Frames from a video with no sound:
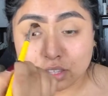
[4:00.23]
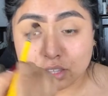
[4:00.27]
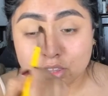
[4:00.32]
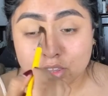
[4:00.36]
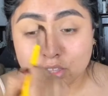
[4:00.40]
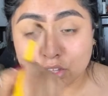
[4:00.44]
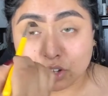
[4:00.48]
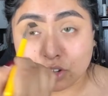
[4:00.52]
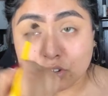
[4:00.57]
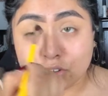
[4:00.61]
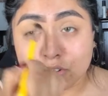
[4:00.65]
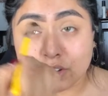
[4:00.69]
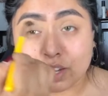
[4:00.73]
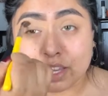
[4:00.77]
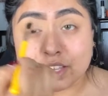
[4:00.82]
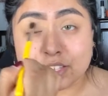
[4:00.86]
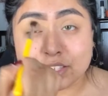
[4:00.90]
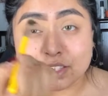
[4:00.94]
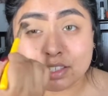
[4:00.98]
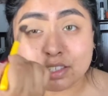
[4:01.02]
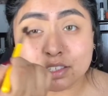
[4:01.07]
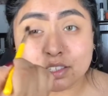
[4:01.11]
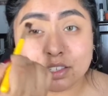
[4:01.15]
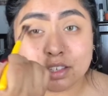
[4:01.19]
the
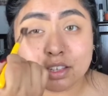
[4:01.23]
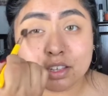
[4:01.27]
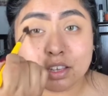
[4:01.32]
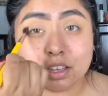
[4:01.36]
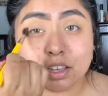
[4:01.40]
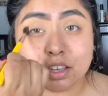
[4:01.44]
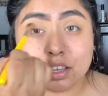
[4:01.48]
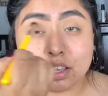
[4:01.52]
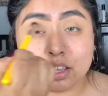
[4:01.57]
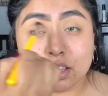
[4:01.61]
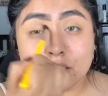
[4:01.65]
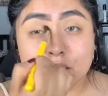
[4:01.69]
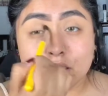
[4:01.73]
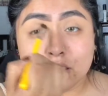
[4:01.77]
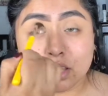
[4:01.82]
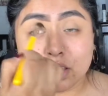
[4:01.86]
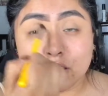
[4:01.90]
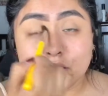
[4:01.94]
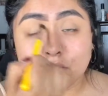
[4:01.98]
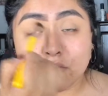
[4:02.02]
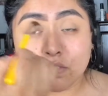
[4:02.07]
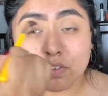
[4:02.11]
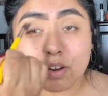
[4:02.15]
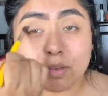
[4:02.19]
crease
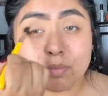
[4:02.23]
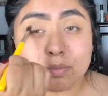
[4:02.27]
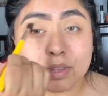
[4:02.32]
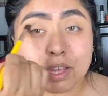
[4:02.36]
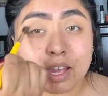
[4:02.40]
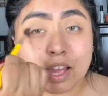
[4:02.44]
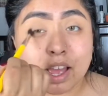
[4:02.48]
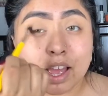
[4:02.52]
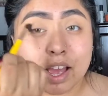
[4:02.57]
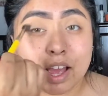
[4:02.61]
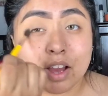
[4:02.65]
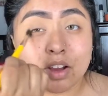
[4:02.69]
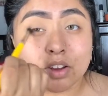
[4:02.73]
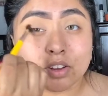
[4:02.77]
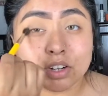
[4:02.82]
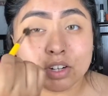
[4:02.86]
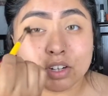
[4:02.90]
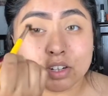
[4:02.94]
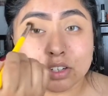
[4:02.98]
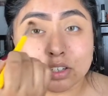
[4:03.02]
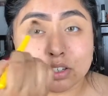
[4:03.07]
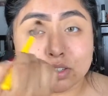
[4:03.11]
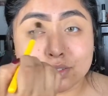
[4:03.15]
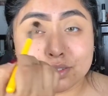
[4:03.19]
from the
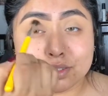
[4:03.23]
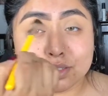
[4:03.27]
outer